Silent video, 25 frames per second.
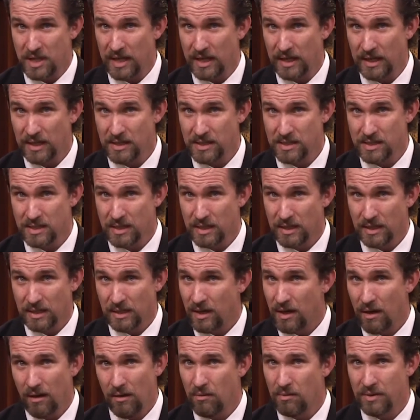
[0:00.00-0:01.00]
things?
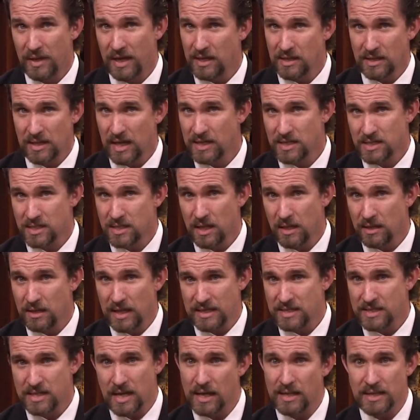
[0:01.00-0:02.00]
No, that's
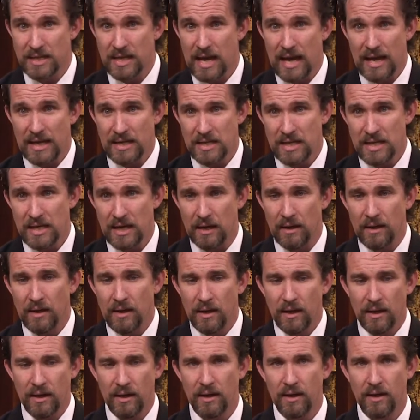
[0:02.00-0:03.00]
not the idea.
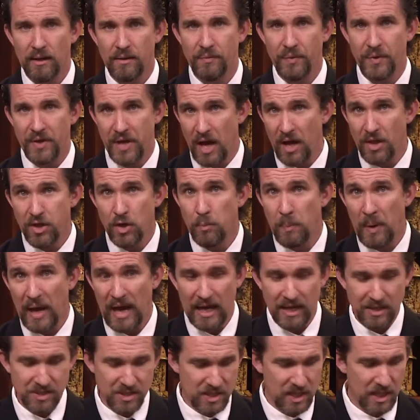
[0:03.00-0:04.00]
The other
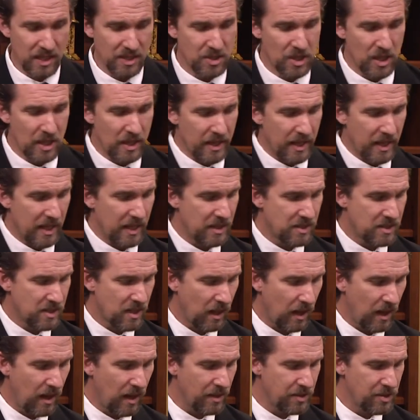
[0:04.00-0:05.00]
passage is
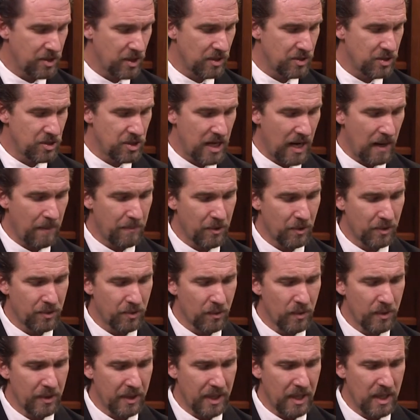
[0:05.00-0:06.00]
Colossians chapter
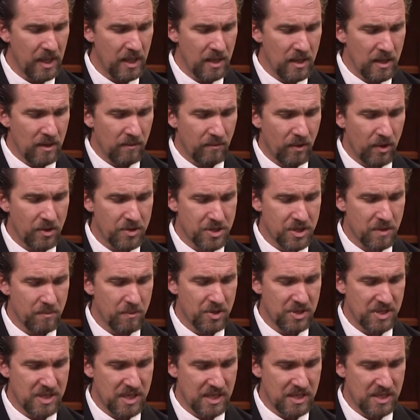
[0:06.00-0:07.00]
3, verse
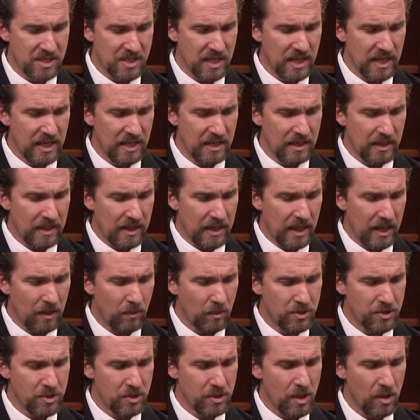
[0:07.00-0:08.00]
number 16. And I
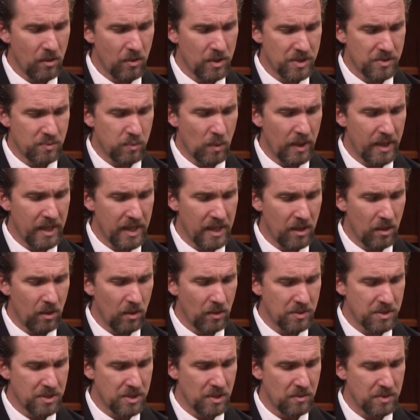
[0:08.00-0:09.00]
want you to notice what it
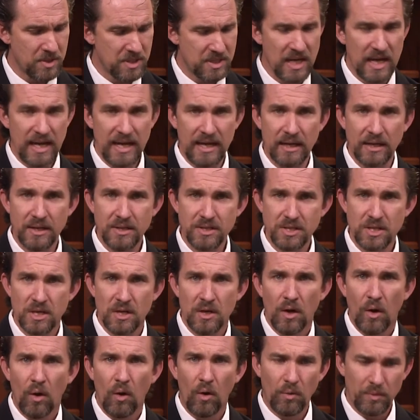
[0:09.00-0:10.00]
also says
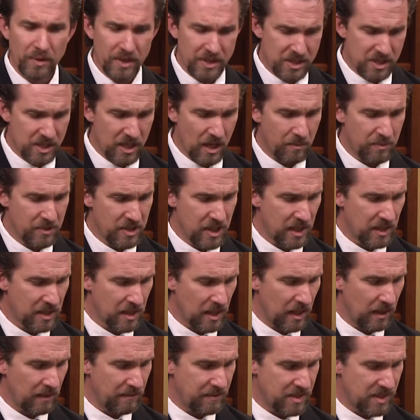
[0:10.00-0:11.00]
on the subject
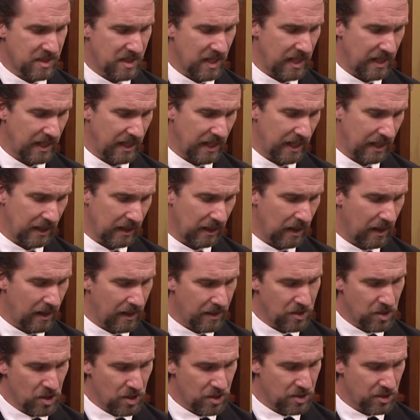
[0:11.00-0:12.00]
of singing.
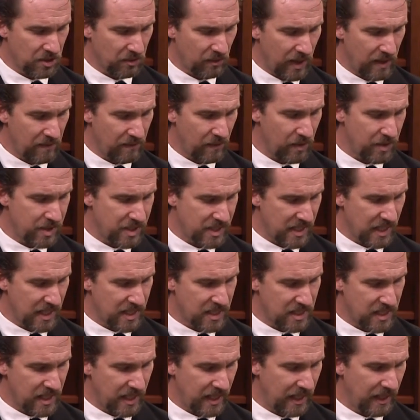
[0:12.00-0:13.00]
Colossians 3, verse
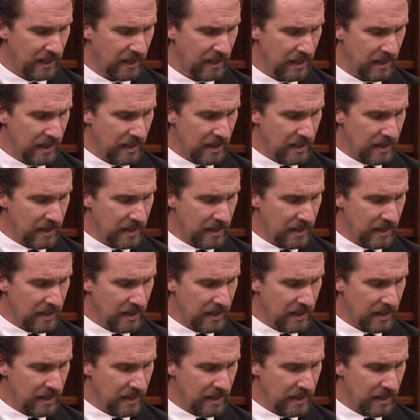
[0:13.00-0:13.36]
16